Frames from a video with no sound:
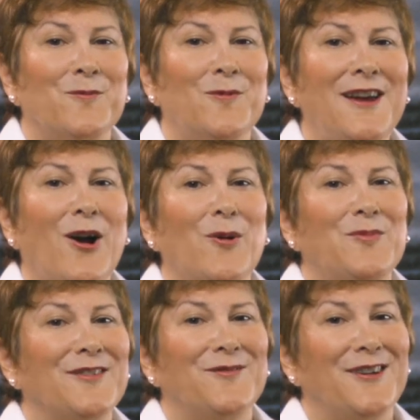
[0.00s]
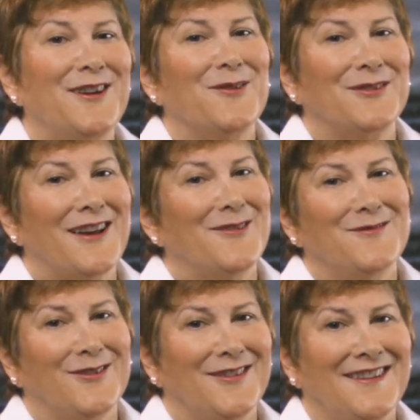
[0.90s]
We hope this video was
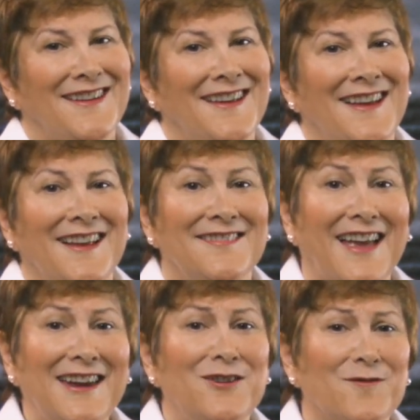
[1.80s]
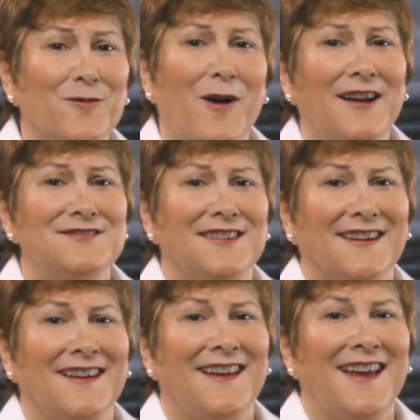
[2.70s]
helpful. Thank you for
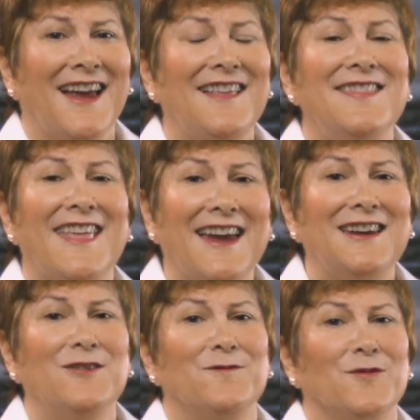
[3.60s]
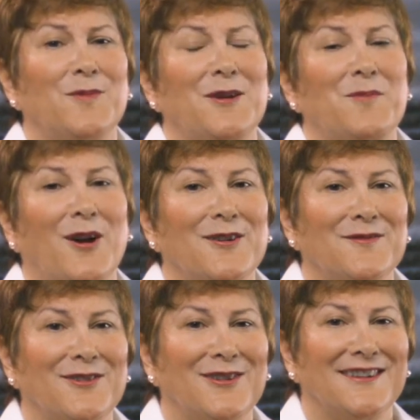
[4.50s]
watching, and thank you for being part
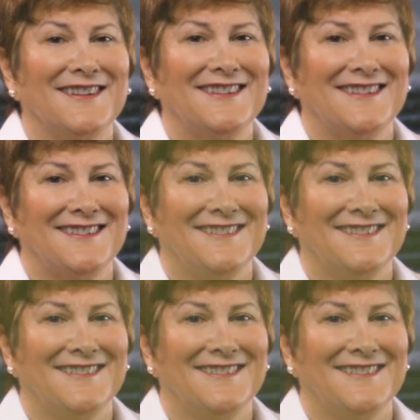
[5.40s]
of the goodness.